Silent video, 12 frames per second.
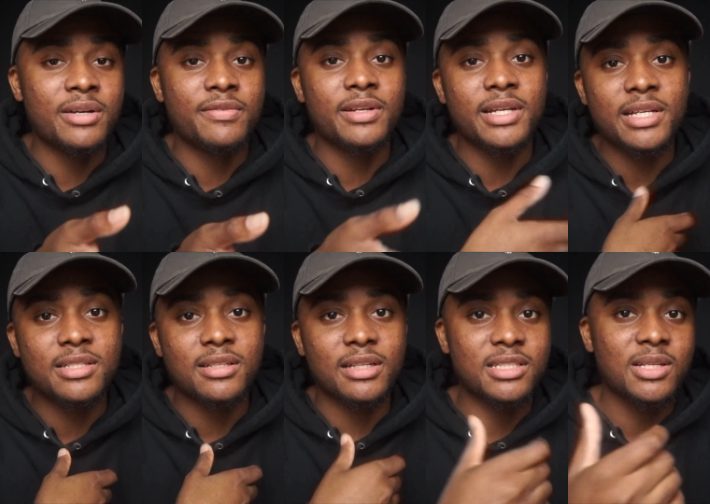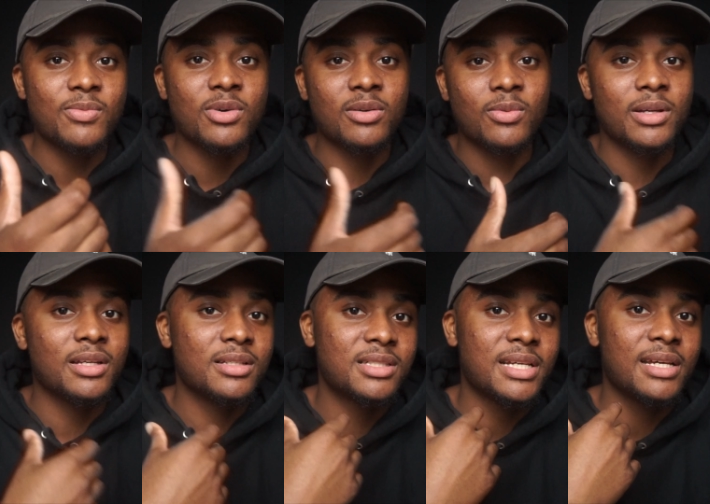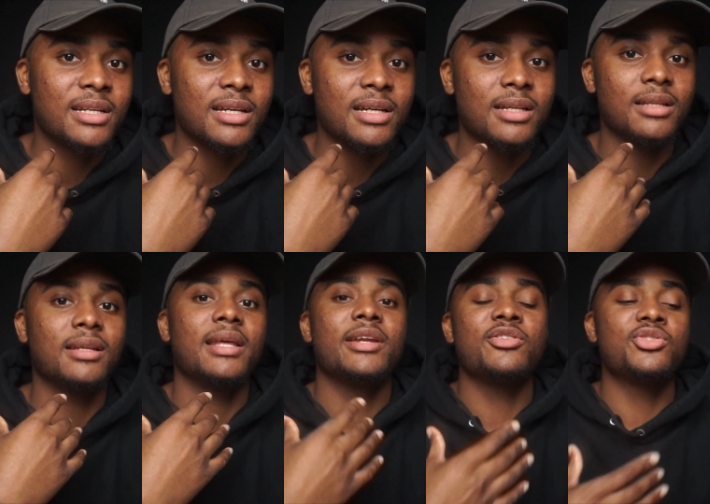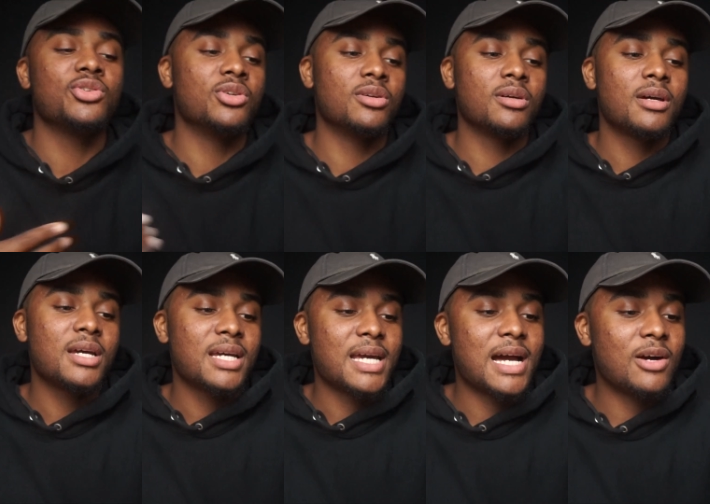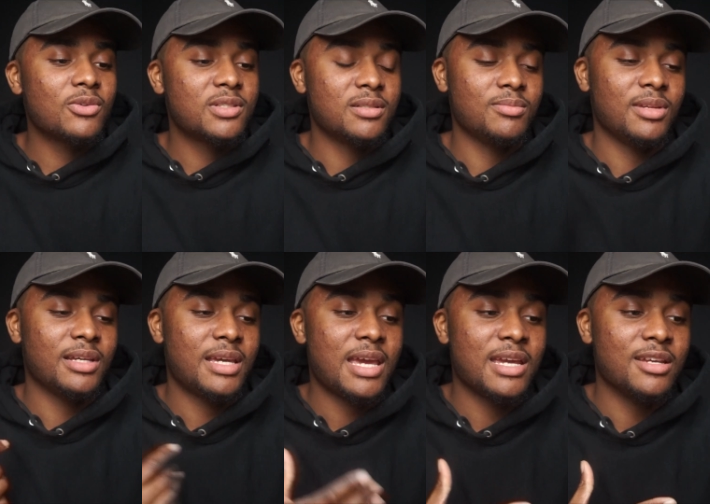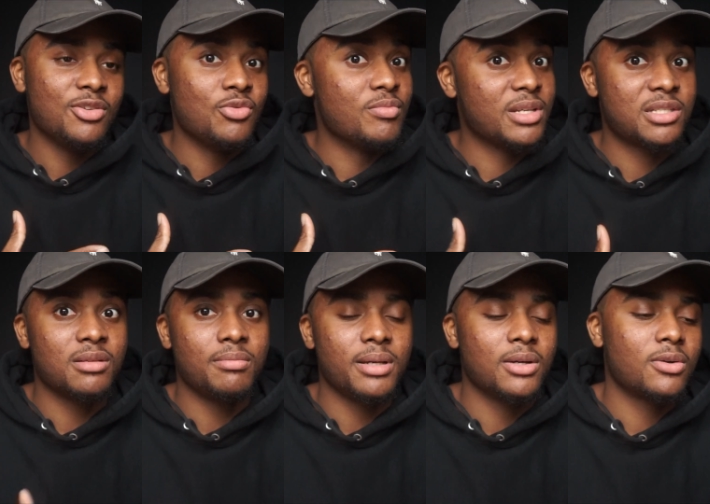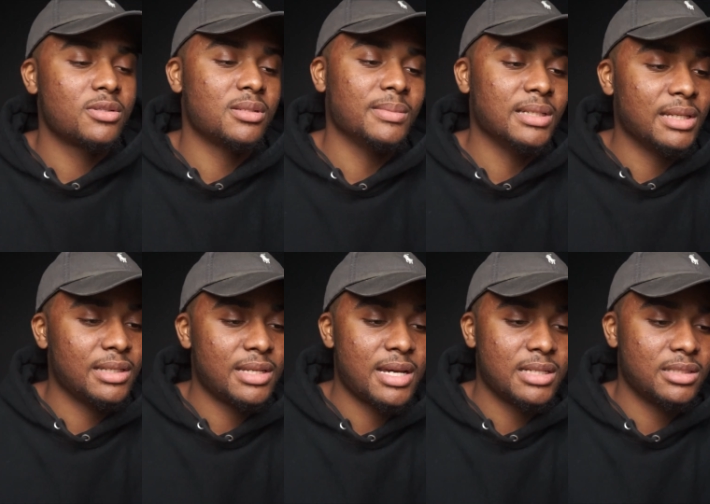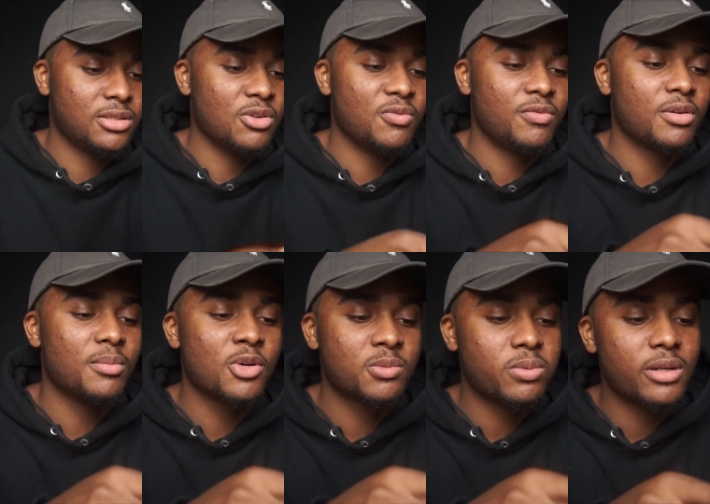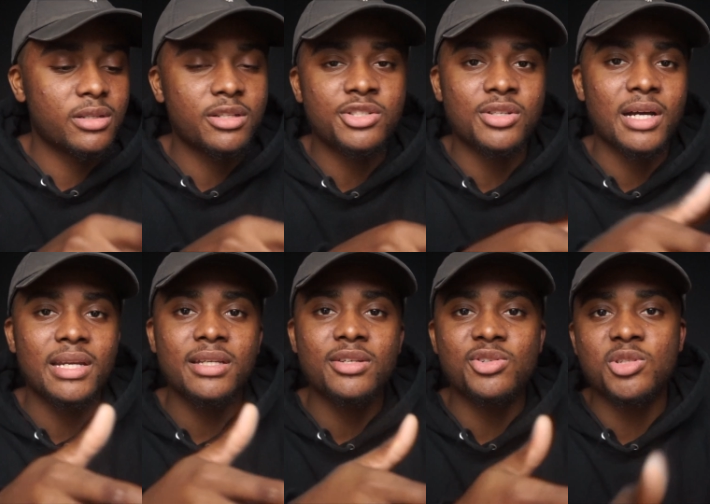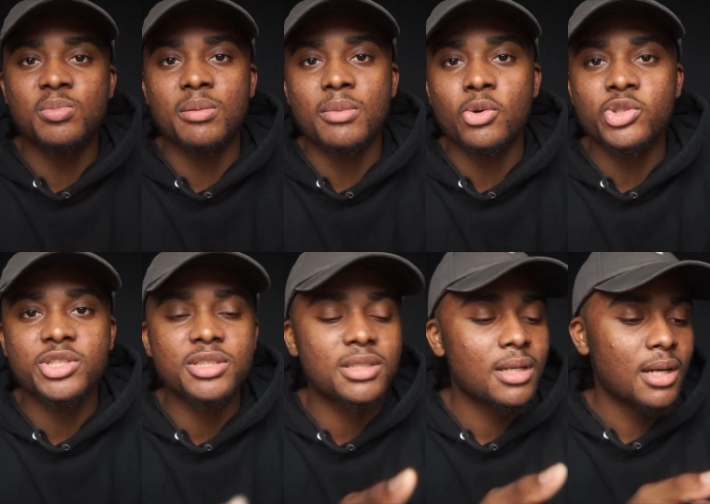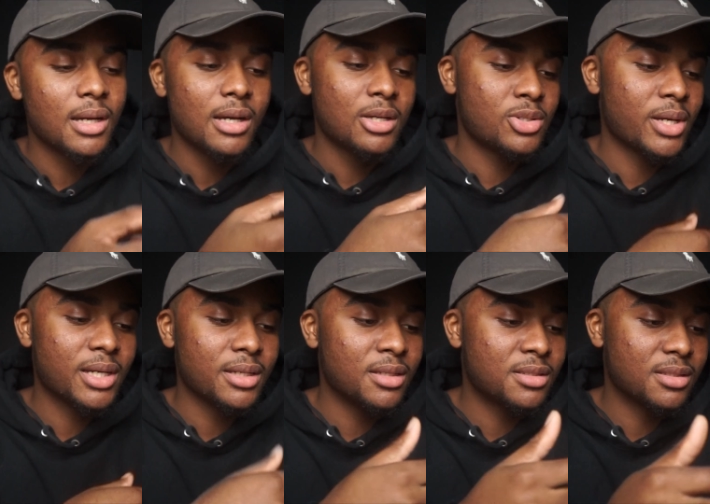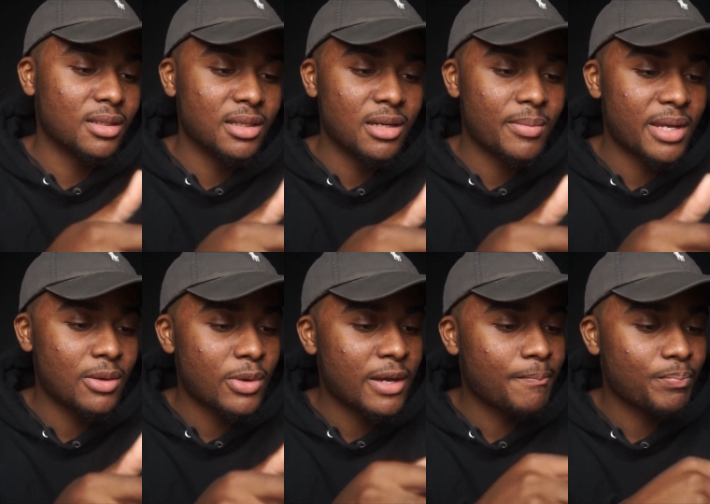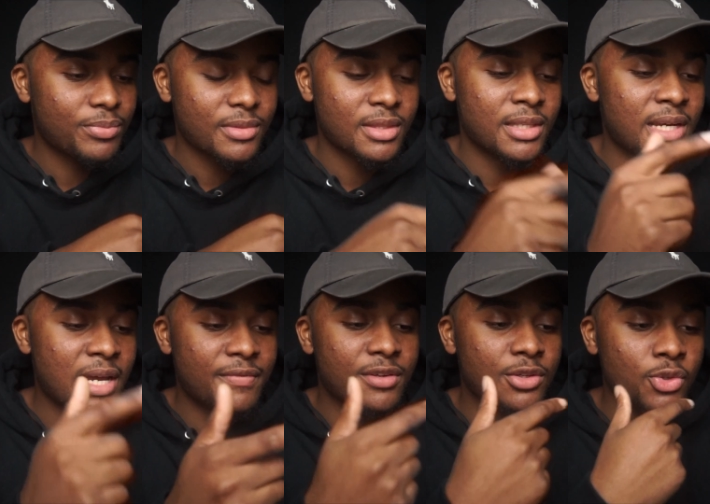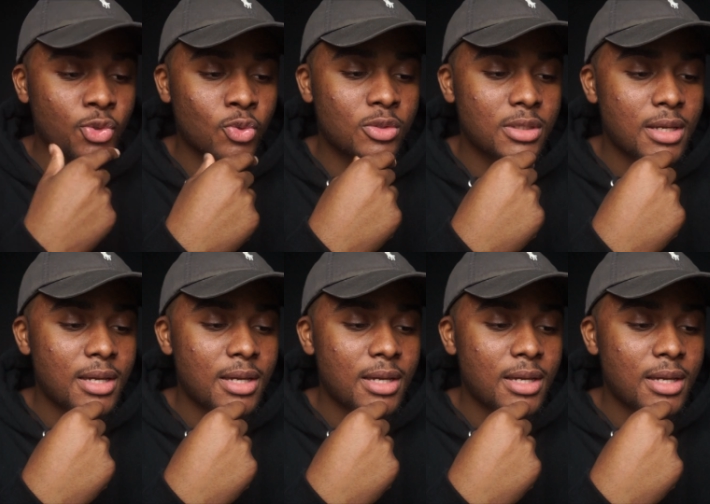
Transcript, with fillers: If it is, like, someone would have sent a letter to the house and like, hey, you missed a bill or something like that. So for the most part, I think they're just promotions, so I can just delete them anyway. Then I have the news.